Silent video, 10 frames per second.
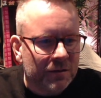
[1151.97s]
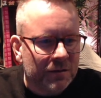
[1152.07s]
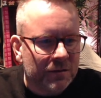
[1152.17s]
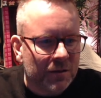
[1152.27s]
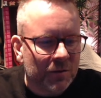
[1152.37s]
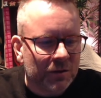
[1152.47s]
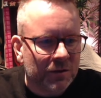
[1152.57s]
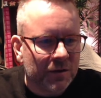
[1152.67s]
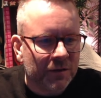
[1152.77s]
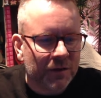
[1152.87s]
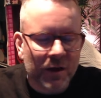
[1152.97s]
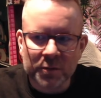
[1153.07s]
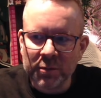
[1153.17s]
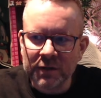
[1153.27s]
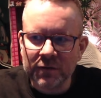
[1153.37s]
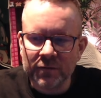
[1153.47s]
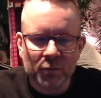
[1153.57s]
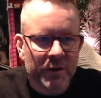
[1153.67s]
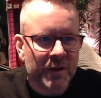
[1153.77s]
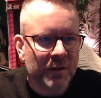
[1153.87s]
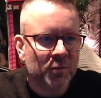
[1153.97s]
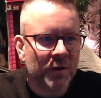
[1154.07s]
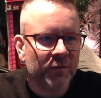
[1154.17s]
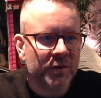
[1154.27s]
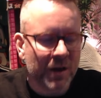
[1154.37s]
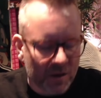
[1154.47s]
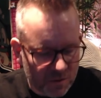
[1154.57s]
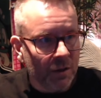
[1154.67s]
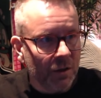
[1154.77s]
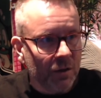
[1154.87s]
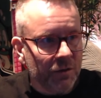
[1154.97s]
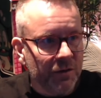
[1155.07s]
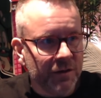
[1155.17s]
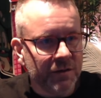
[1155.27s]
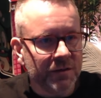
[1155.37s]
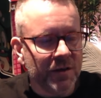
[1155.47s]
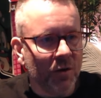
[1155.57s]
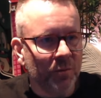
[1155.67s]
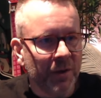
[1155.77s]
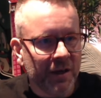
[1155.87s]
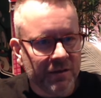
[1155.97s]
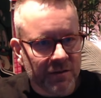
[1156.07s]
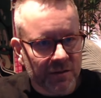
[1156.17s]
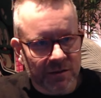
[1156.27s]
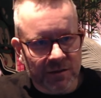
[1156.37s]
So I'm not going to type it with that one for now. So this is the home page.